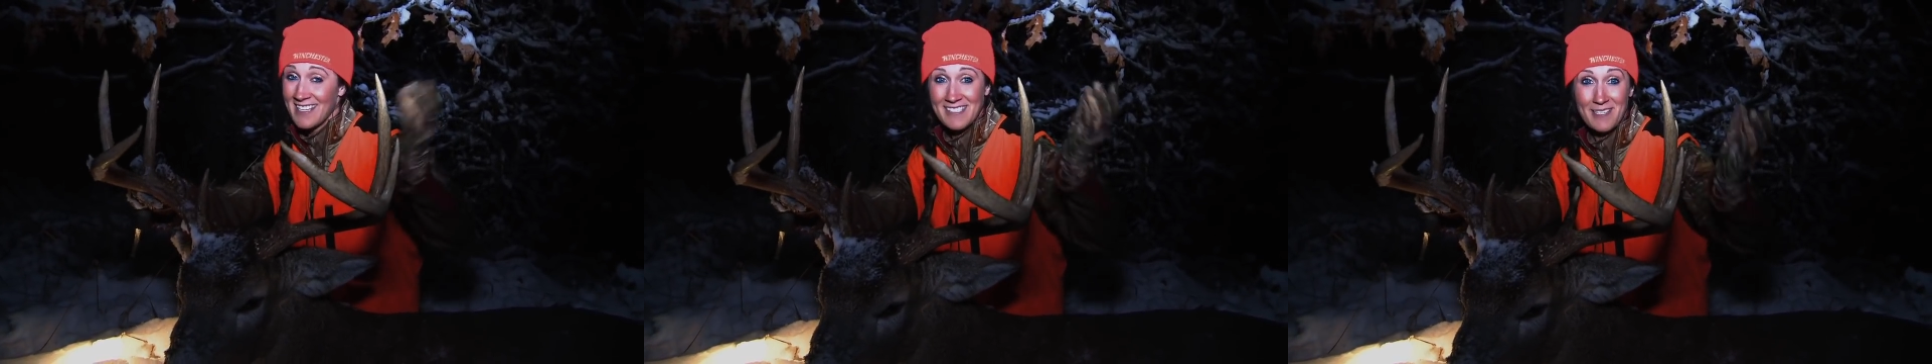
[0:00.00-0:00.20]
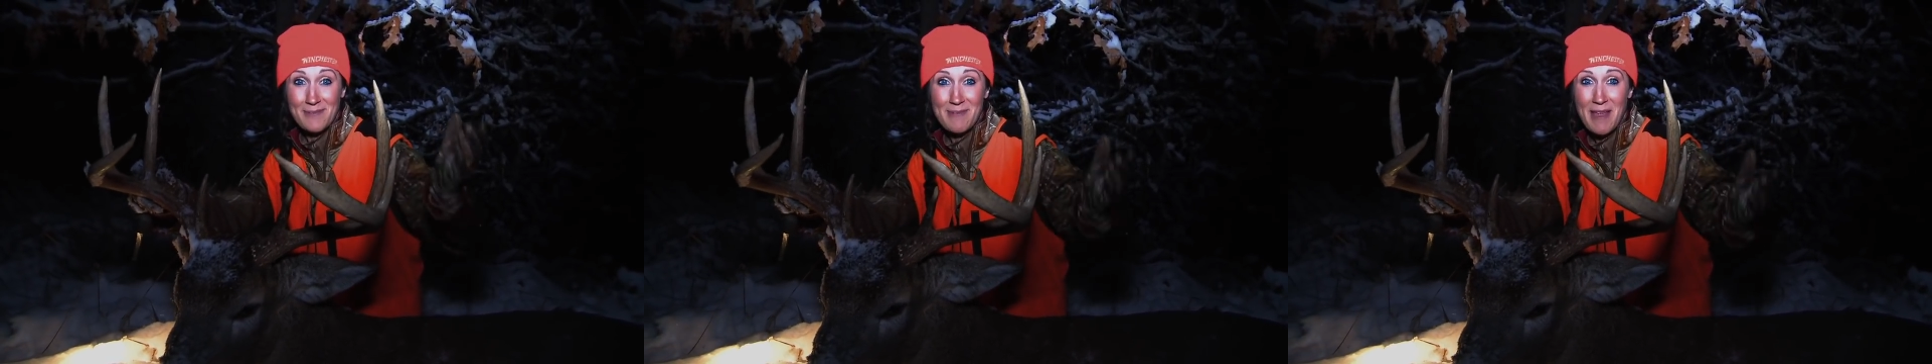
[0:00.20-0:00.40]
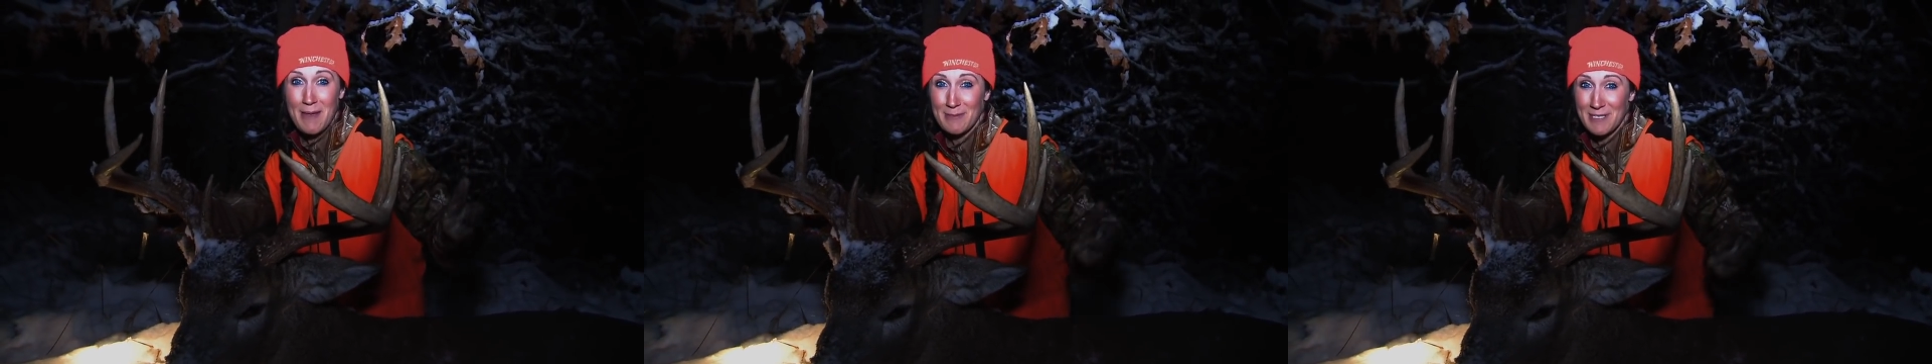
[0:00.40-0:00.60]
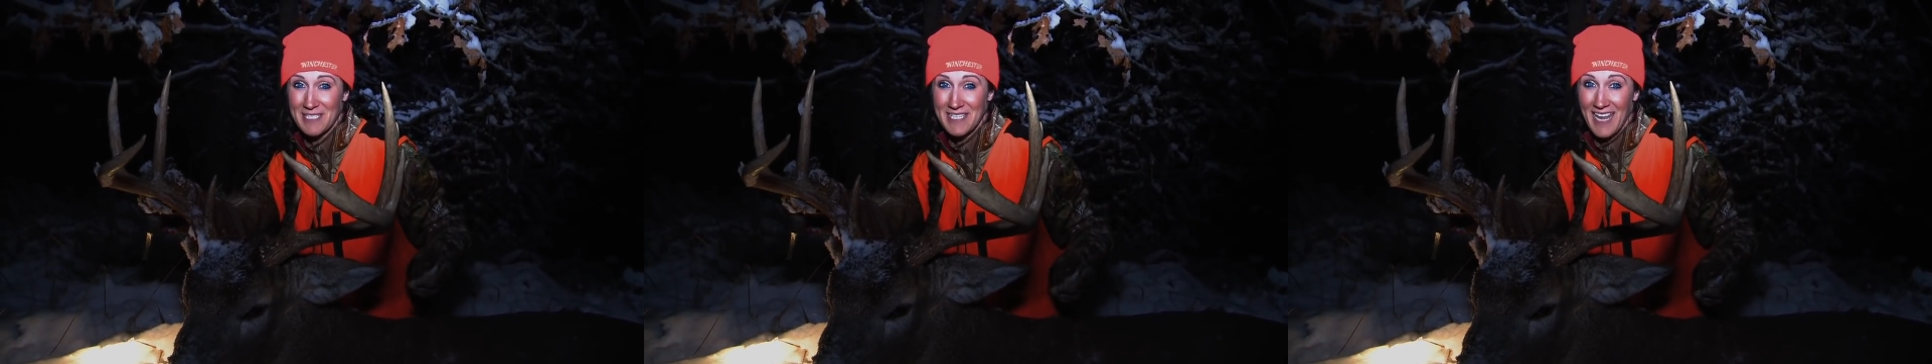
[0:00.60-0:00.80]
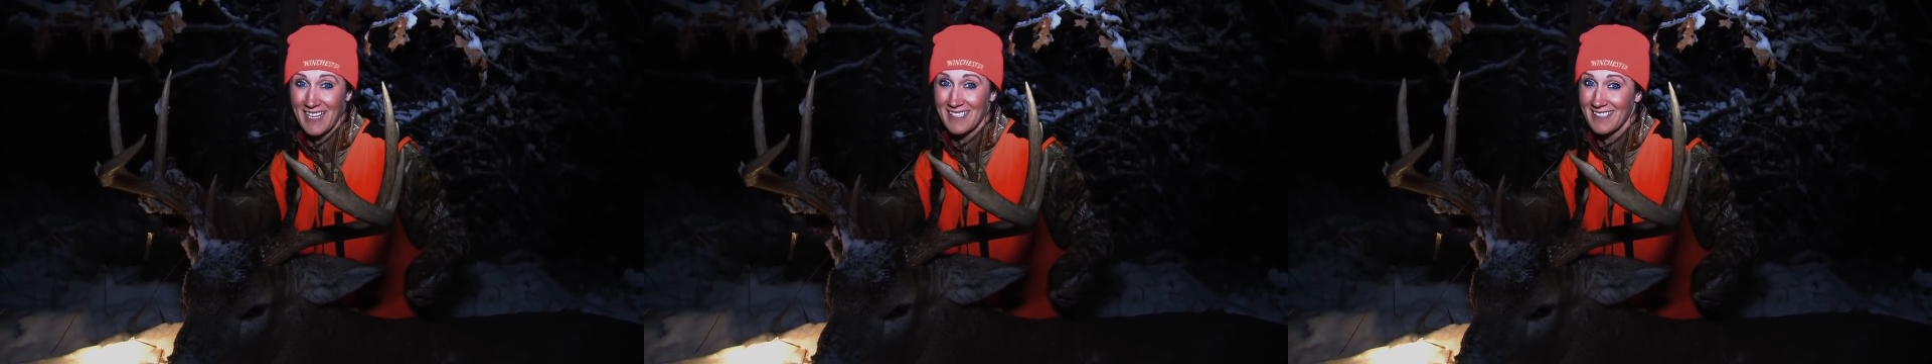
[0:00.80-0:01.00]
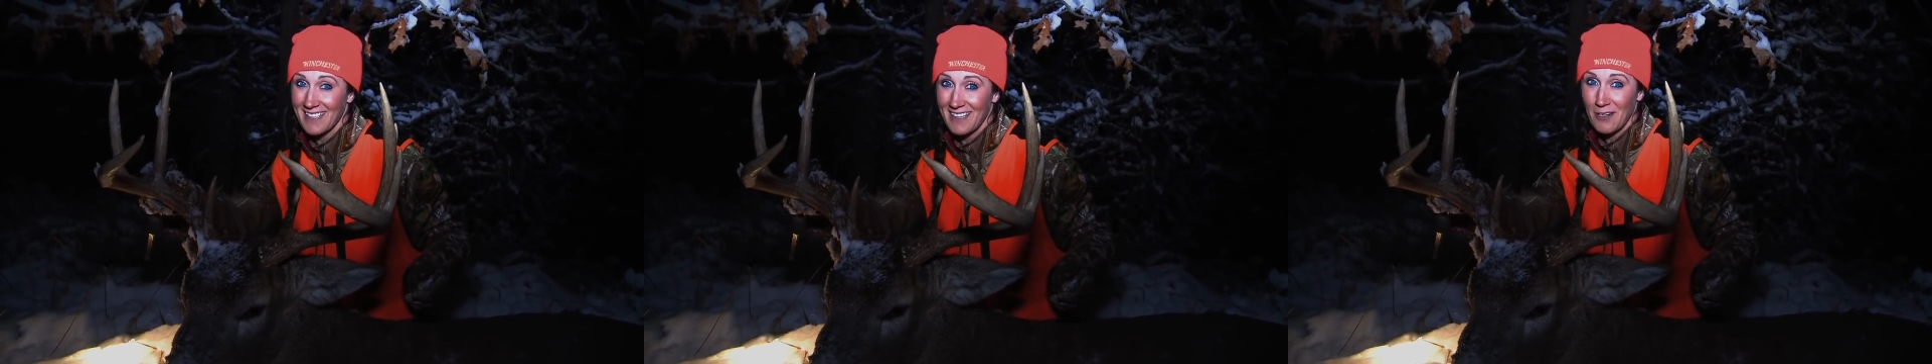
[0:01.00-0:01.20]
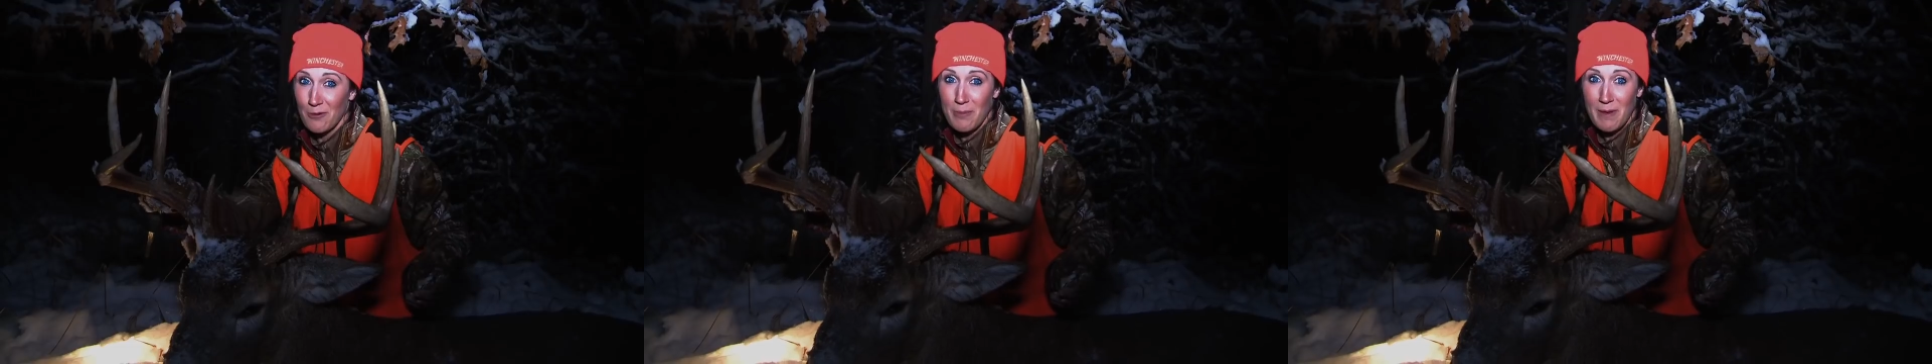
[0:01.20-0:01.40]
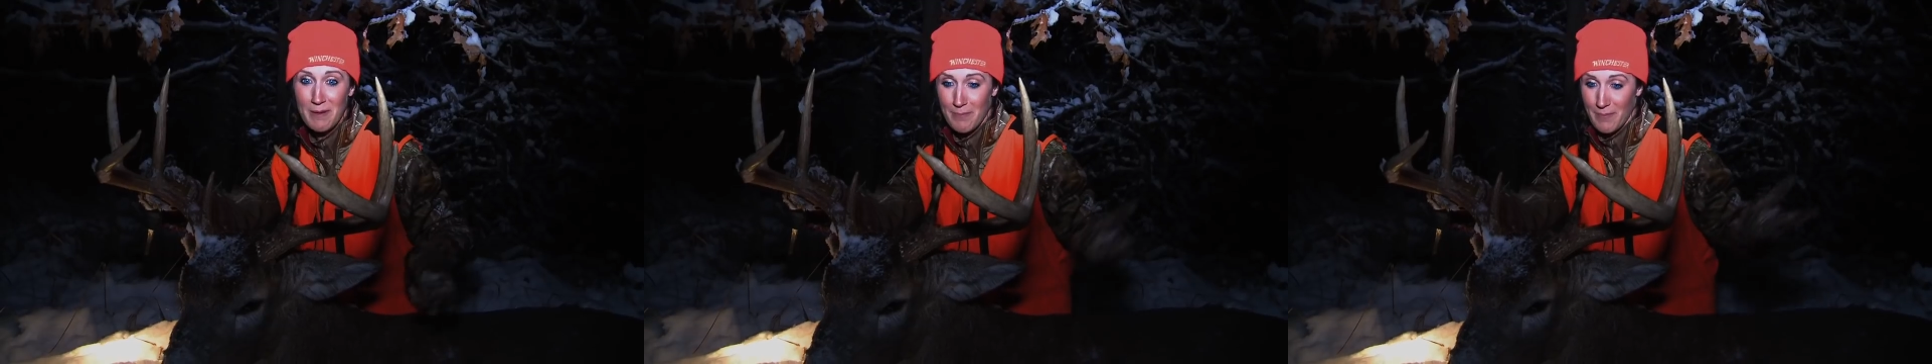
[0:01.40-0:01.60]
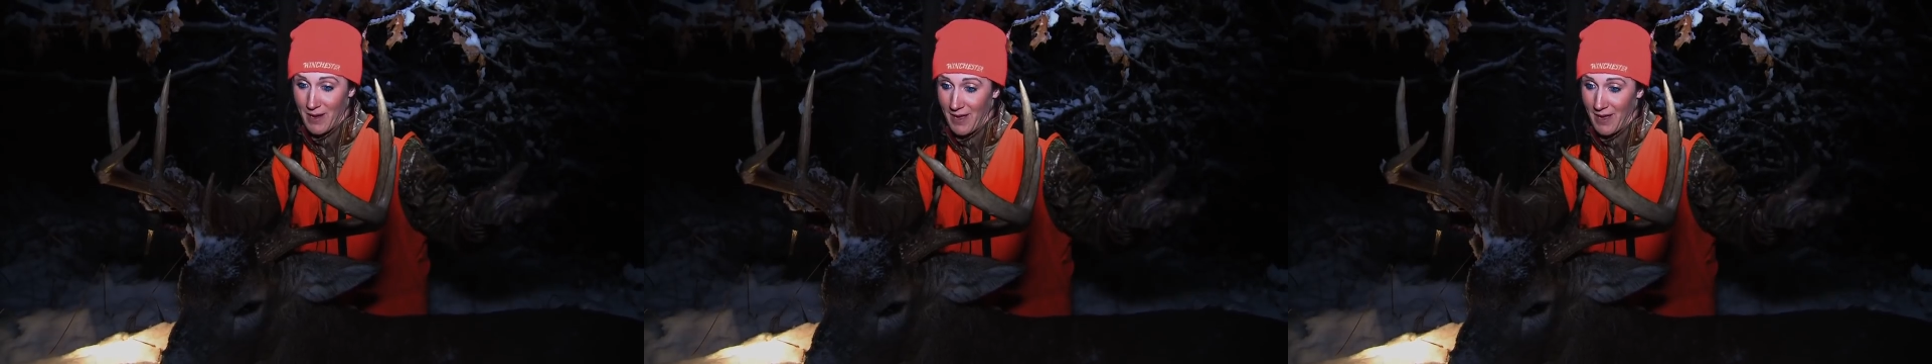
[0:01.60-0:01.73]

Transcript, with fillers: Sometimes it takes a little bit,